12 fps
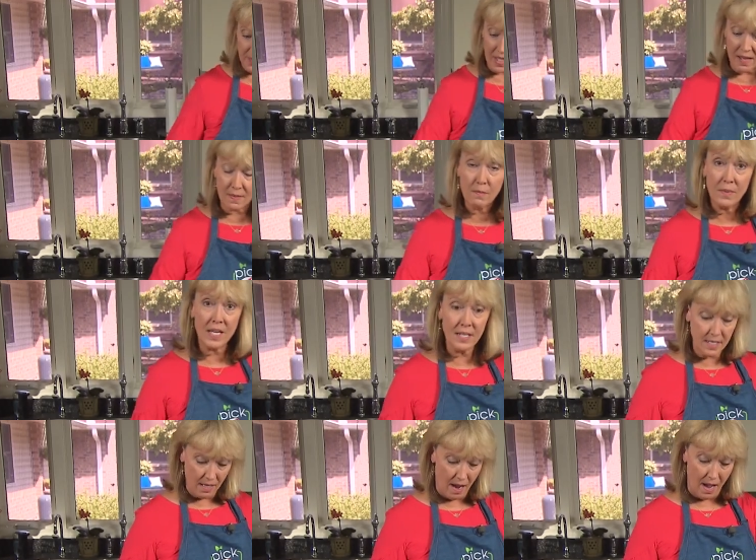In the
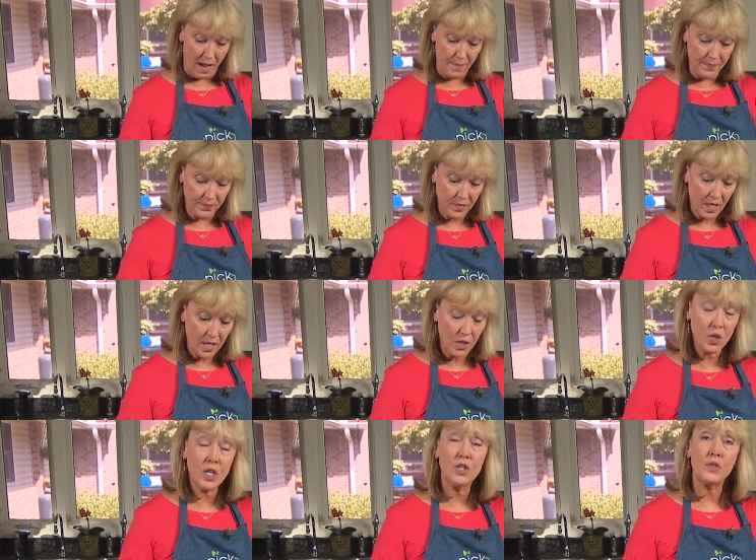meantime,
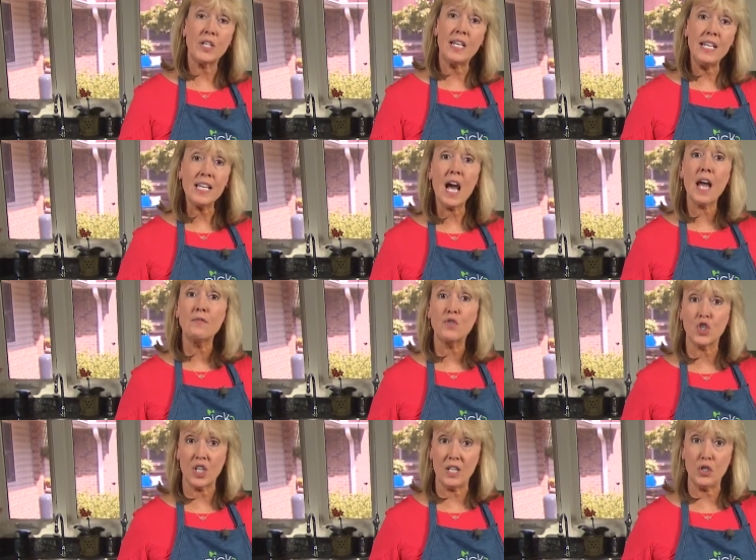you can use any kind of
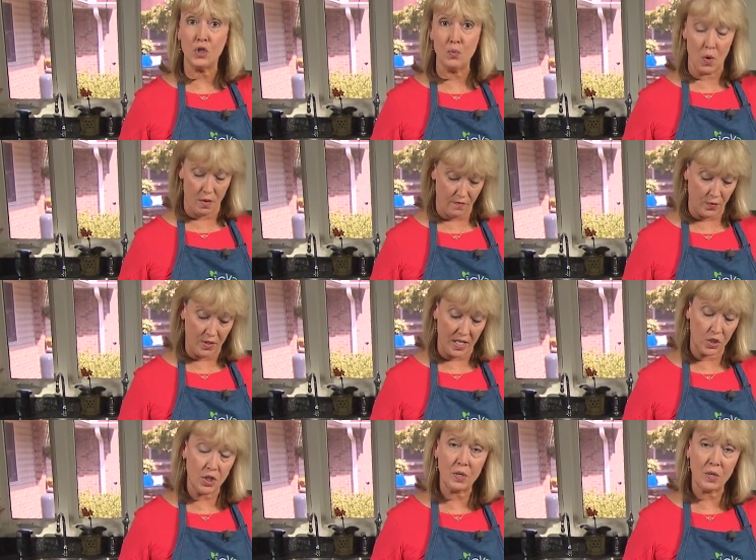cheese you want for this.